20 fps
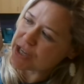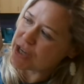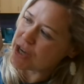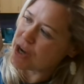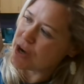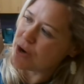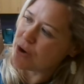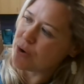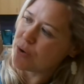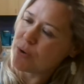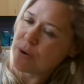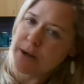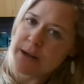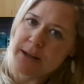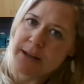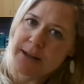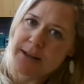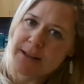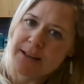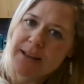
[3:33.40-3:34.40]
go.
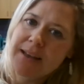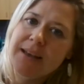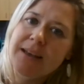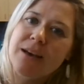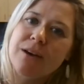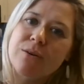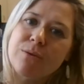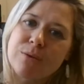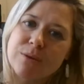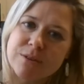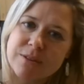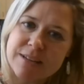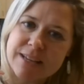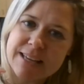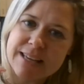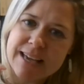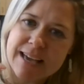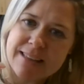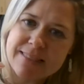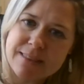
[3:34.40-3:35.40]
We're
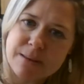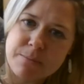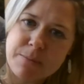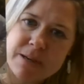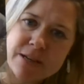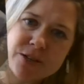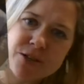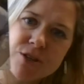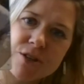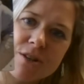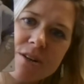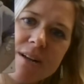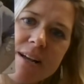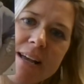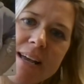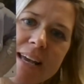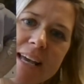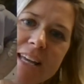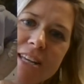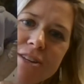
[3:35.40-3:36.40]
looking at the picture,
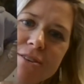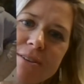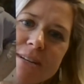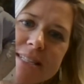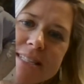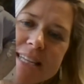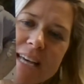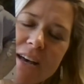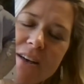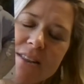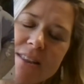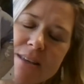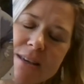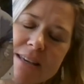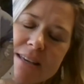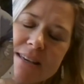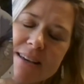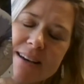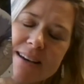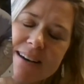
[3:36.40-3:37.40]
and you can tell
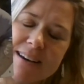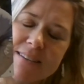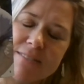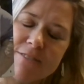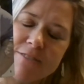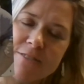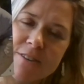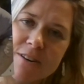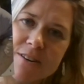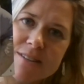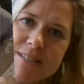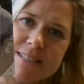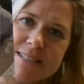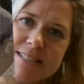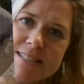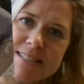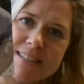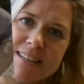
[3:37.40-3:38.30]
the first